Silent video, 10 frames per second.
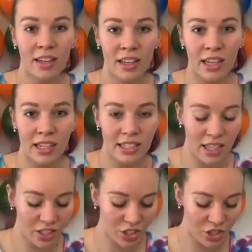And then he
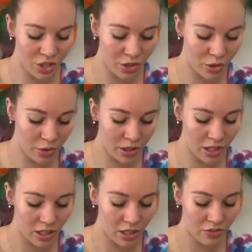said 2.
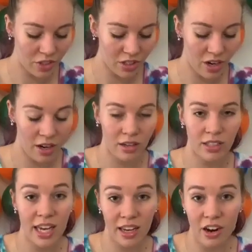His
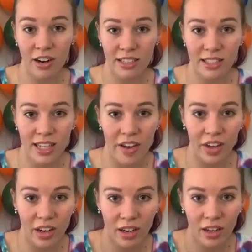second card is a
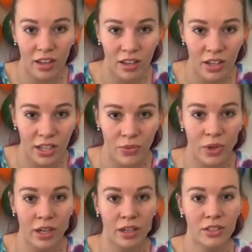7.
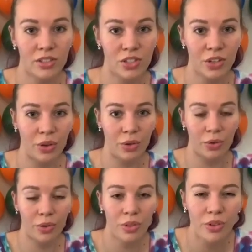1, 2,
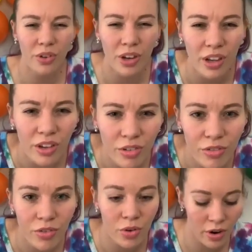3,
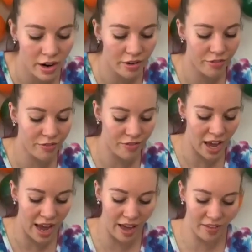4,
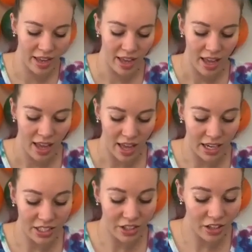5. And
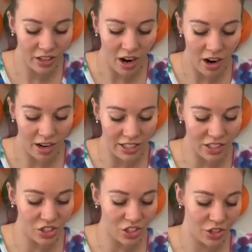his third card is
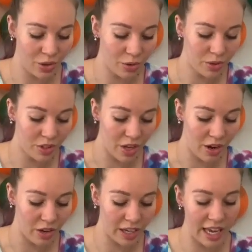a 2.
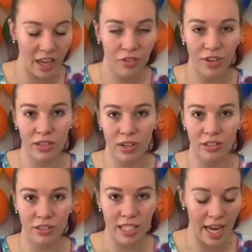So again, face
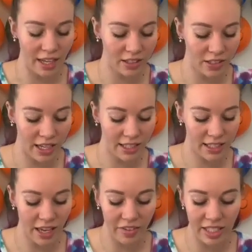cards are 10, so that's
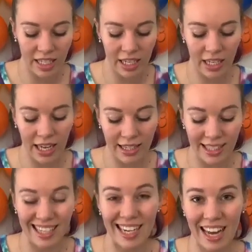17,
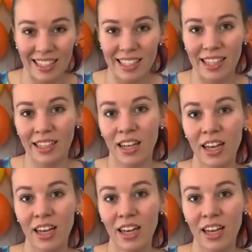18, 19.